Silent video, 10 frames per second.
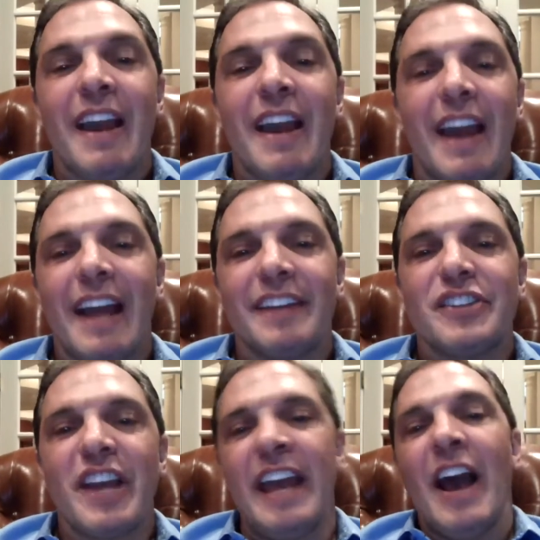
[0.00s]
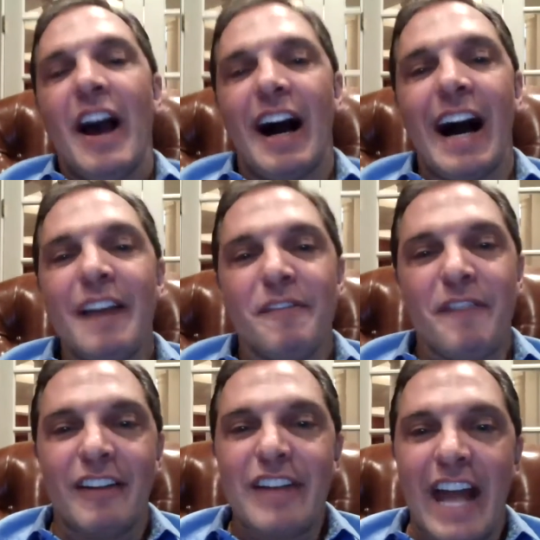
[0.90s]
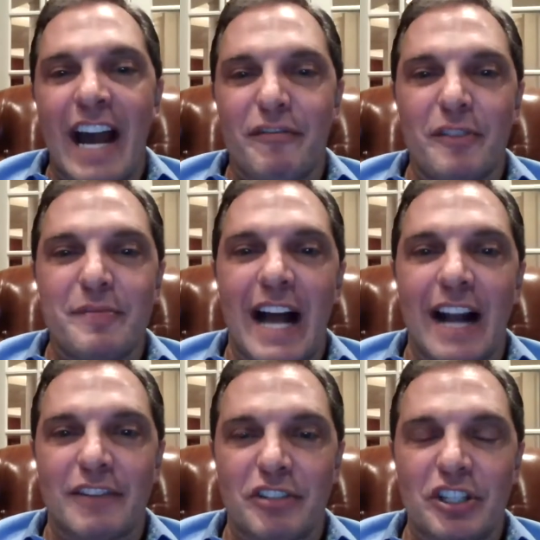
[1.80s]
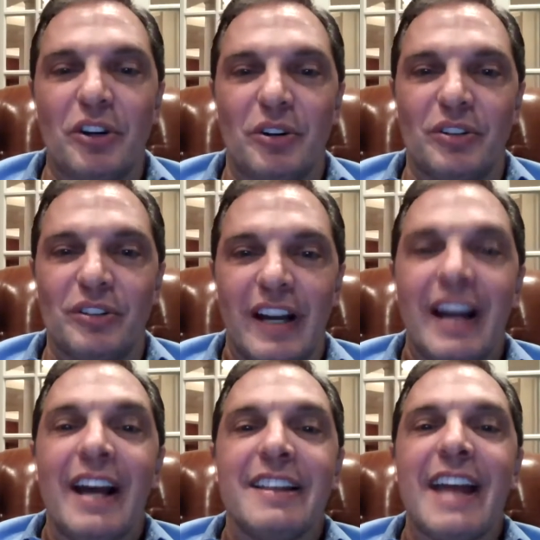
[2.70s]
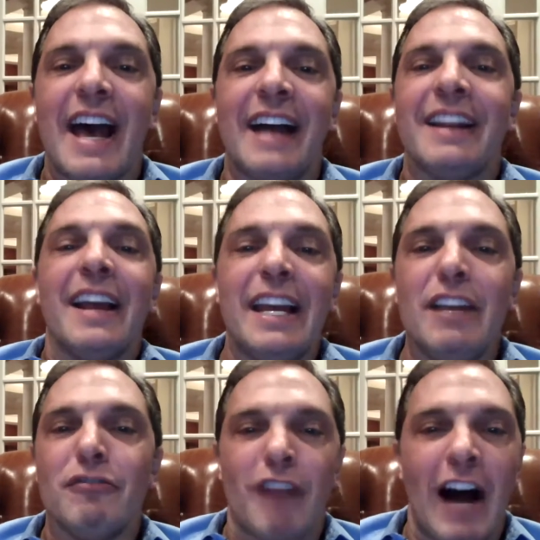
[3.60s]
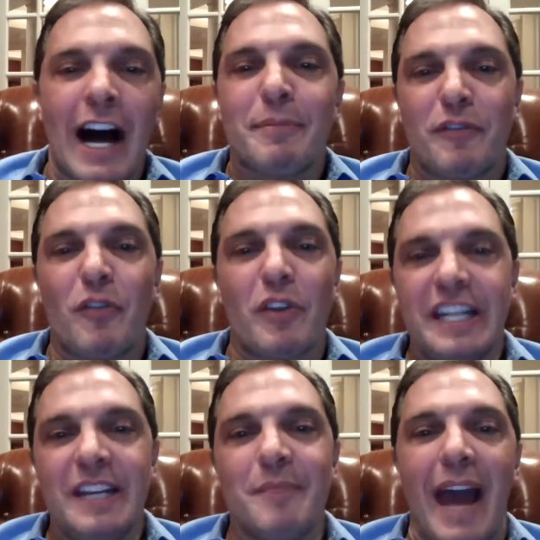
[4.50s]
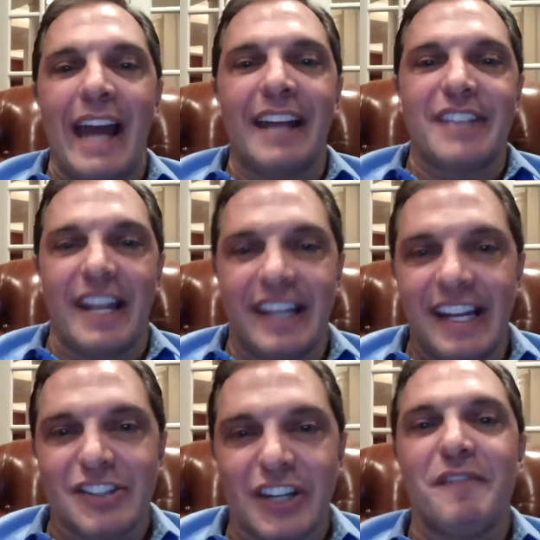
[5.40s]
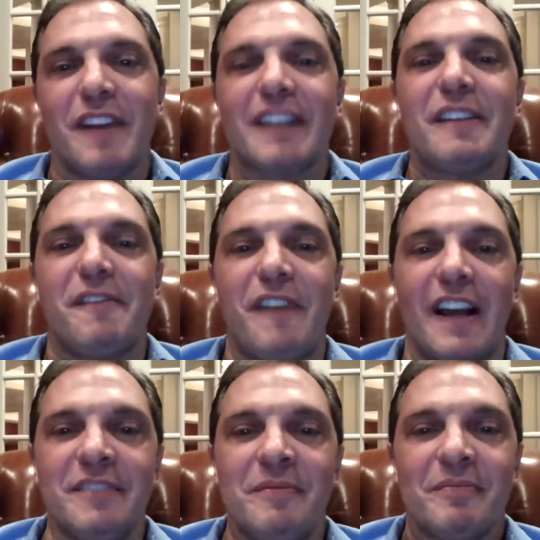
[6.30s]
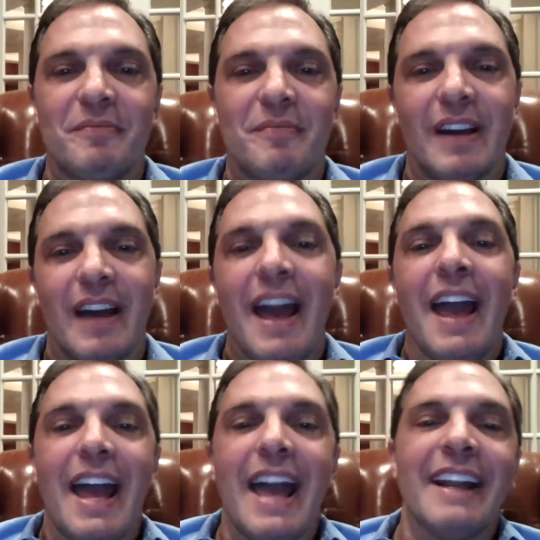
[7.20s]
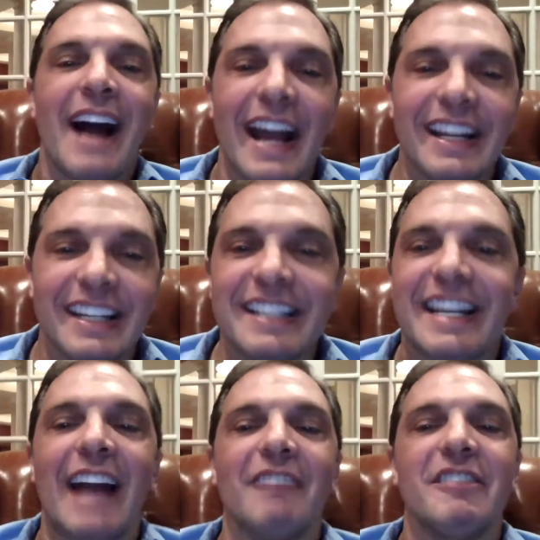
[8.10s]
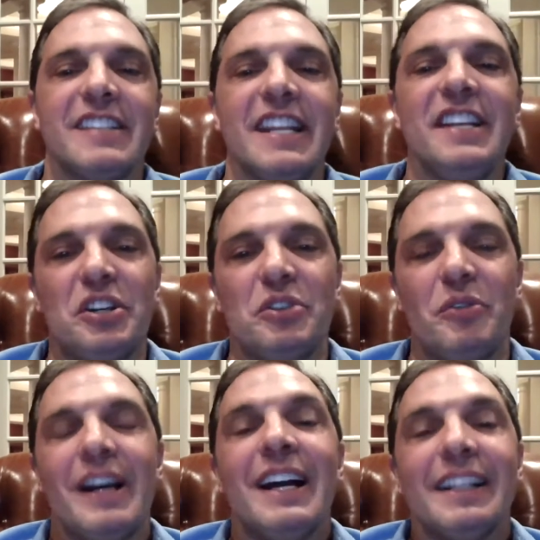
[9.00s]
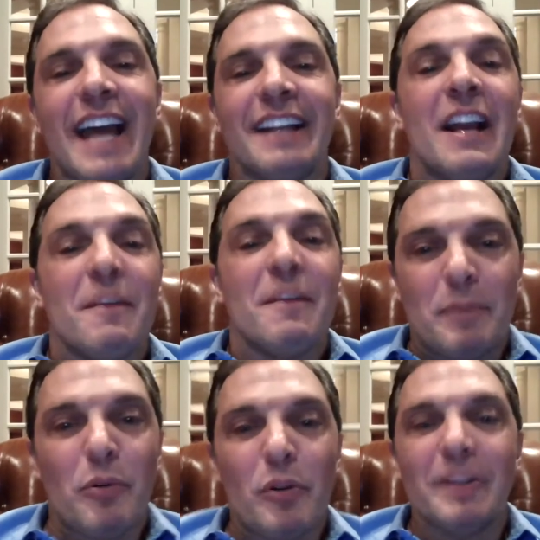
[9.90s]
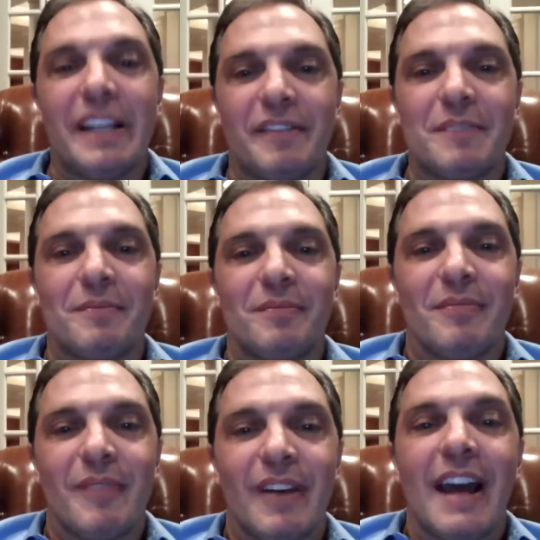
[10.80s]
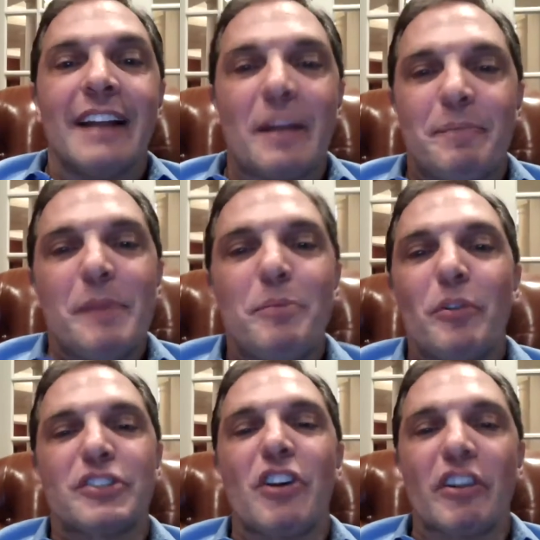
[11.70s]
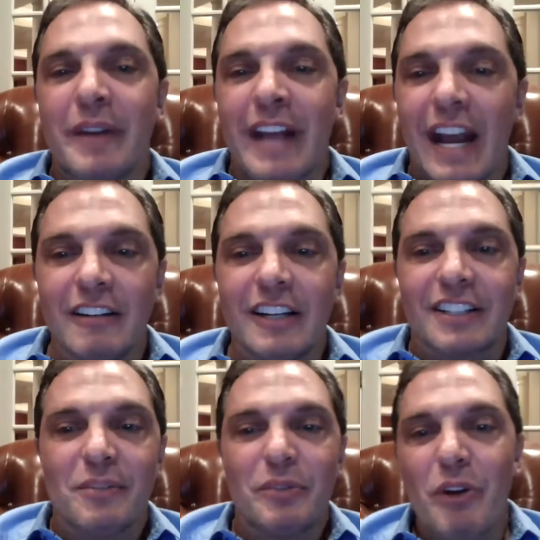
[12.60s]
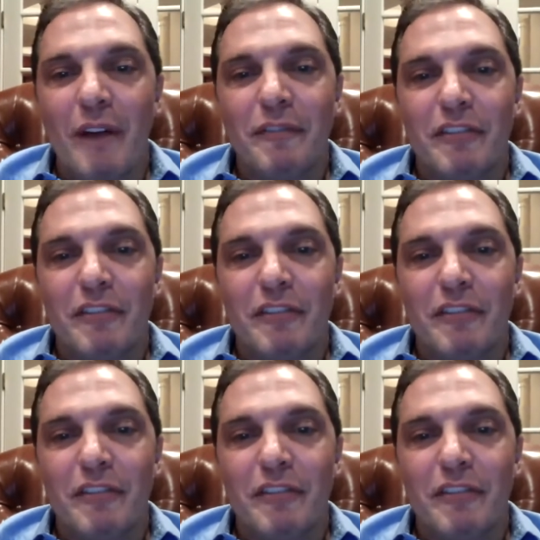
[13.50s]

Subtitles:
and say, I found out from Dr. Cole that he robbed 14 banks and he's a convicted felon. And I can guarantee you that people would believe it, that people would start going, Eric, were you ever